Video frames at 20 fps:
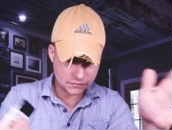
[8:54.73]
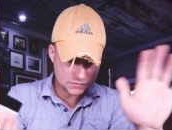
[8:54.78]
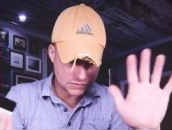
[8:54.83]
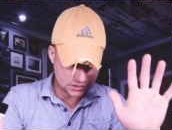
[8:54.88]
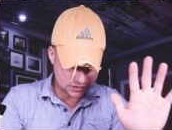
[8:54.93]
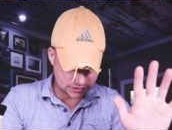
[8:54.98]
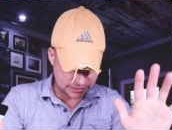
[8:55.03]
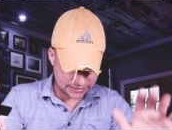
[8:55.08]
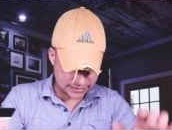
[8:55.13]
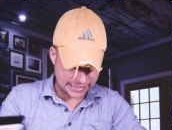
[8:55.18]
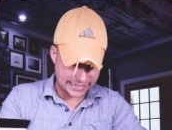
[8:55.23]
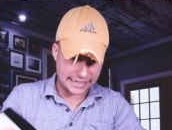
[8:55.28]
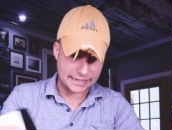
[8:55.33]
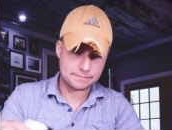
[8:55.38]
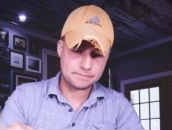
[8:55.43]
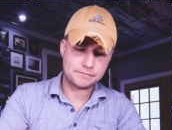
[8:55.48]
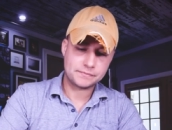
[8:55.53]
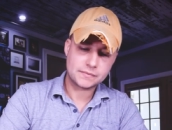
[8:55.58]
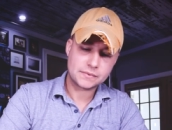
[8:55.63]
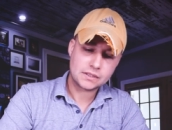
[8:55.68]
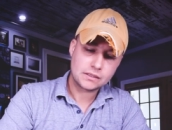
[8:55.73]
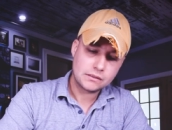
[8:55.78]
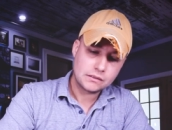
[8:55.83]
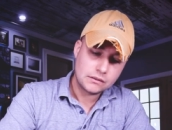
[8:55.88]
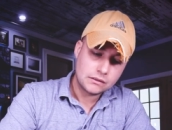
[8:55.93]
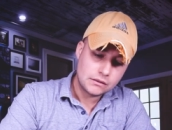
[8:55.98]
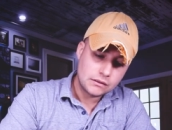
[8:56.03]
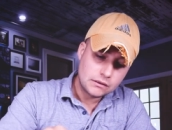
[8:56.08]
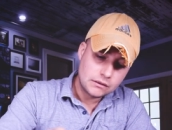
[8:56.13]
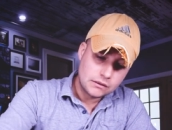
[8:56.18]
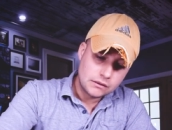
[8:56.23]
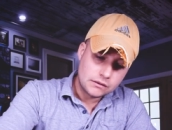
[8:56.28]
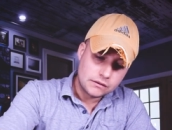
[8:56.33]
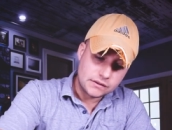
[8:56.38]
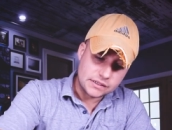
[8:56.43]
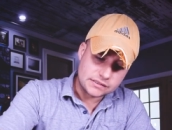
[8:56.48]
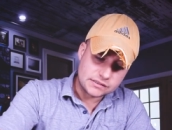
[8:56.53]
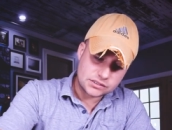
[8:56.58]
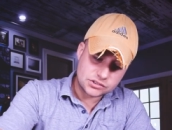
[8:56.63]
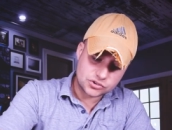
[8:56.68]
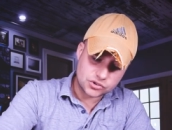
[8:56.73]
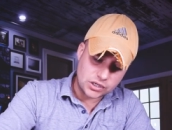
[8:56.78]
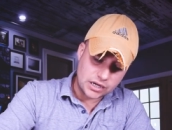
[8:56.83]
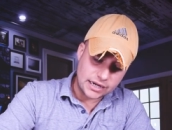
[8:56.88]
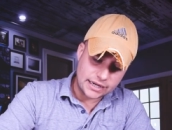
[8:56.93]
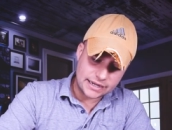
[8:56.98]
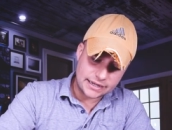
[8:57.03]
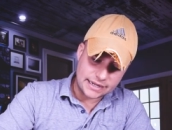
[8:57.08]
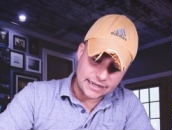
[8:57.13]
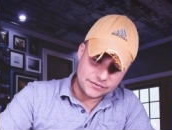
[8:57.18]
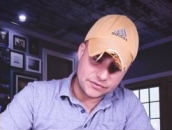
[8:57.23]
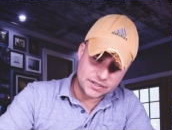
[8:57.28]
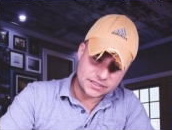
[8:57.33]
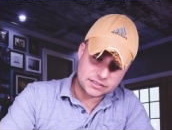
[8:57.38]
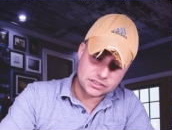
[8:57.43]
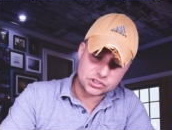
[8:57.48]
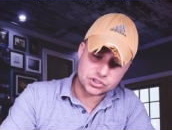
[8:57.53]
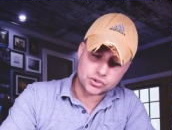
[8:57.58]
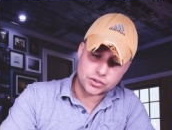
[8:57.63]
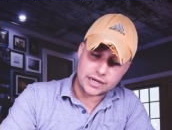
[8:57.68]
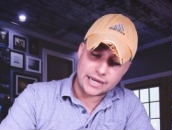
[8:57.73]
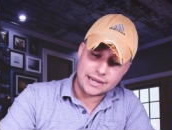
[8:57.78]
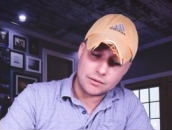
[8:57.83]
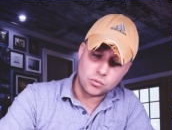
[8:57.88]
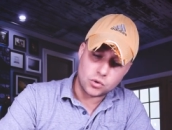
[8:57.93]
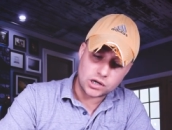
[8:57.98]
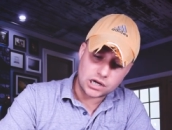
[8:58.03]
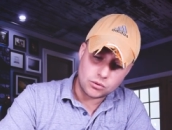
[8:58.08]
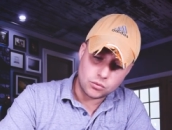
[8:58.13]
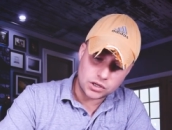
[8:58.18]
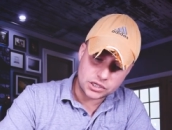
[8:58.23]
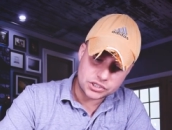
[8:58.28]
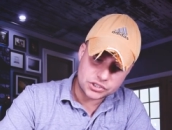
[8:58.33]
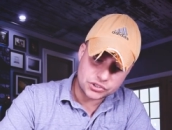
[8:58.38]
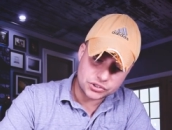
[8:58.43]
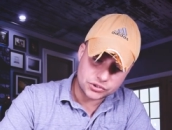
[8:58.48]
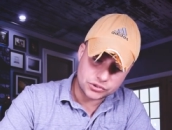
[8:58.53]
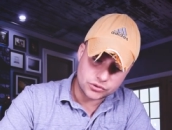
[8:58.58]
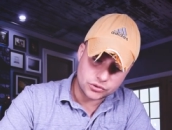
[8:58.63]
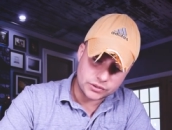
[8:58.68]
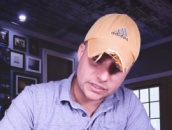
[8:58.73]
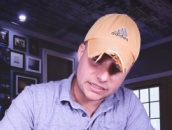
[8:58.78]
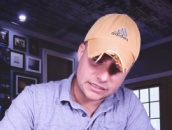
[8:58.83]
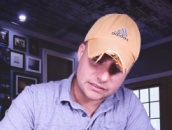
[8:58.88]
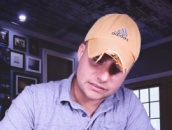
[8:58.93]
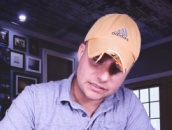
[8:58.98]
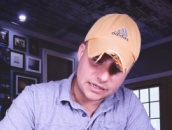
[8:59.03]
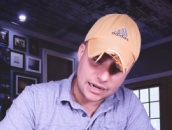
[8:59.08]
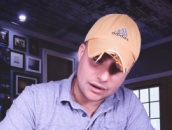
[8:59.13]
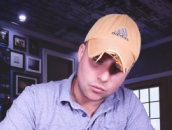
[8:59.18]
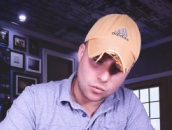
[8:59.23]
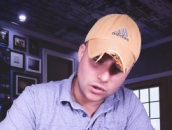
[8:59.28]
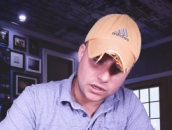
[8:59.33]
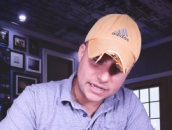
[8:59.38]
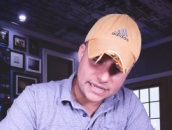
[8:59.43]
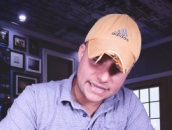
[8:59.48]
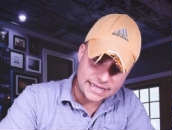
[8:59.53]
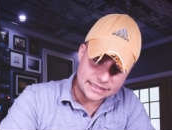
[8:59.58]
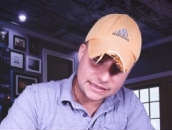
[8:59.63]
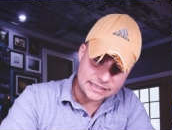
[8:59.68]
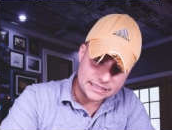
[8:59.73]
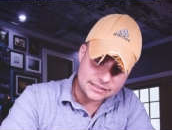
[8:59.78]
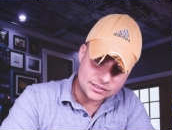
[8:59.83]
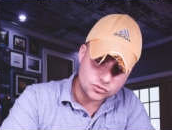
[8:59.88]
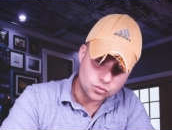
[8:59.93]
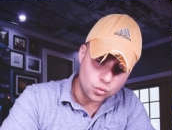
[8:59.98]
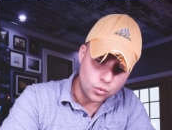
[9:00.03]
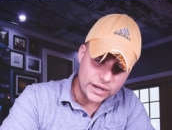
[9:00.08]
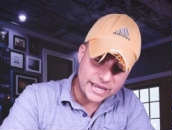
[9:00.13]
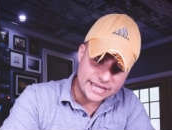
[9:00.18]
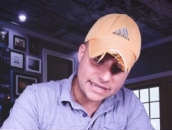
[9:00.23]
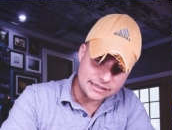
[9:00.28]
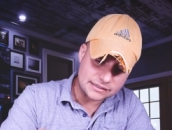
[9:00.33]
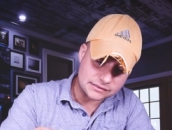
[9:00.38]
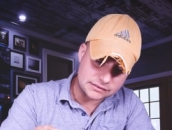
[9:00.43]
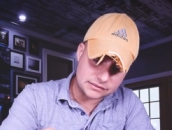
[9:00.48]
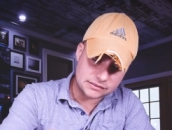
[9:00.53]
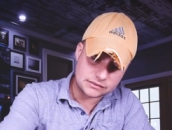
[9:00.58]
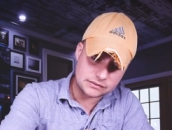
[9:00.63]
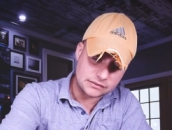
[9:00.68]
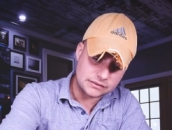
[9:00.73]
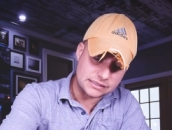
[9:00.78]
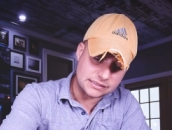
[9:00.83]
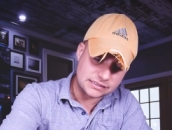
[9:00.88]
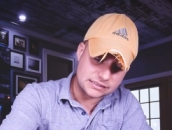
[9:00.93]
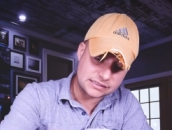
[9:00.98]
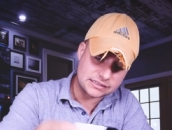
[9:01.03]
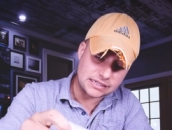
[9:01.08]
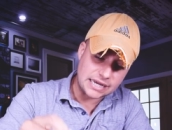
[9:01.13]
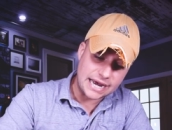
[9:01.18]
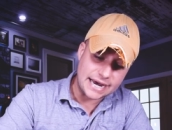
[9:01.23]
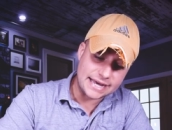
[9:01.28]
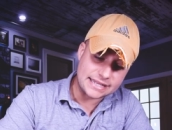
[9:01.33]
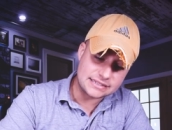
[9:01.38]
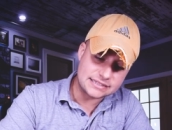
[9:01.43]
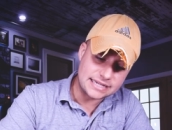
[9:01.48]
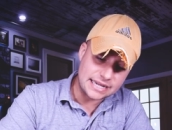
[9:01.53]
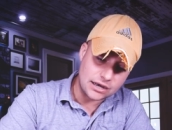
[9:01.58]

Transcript: Just like that. This is dry and this is dry. And what I wanna do is I wanna get these wings, these sides